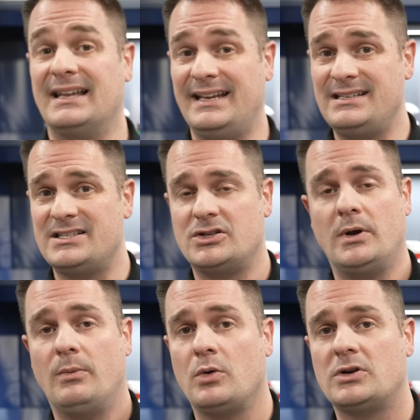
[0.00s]
lint, so
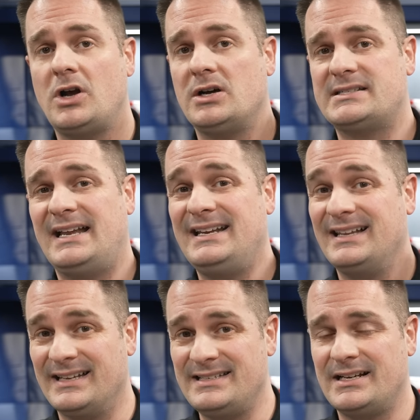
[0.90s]
it won't cause any
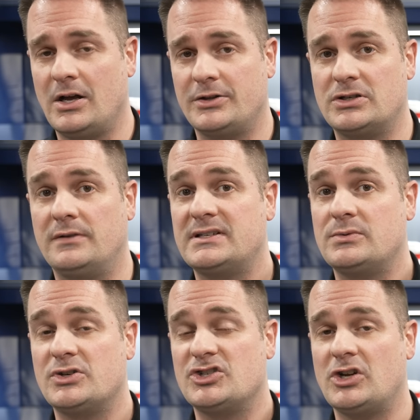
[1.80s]
linting on the surface,
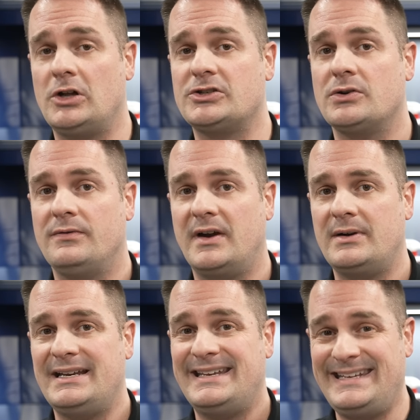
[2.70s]
which is also
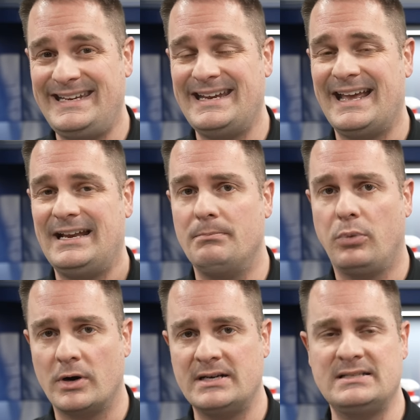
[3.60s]
very key and
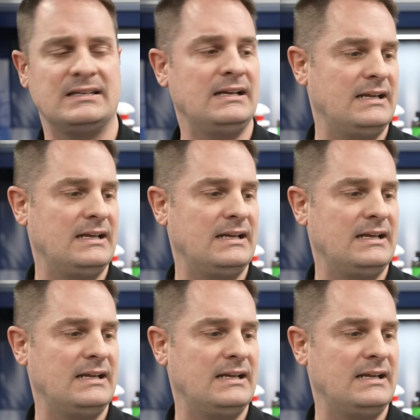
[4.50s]
important.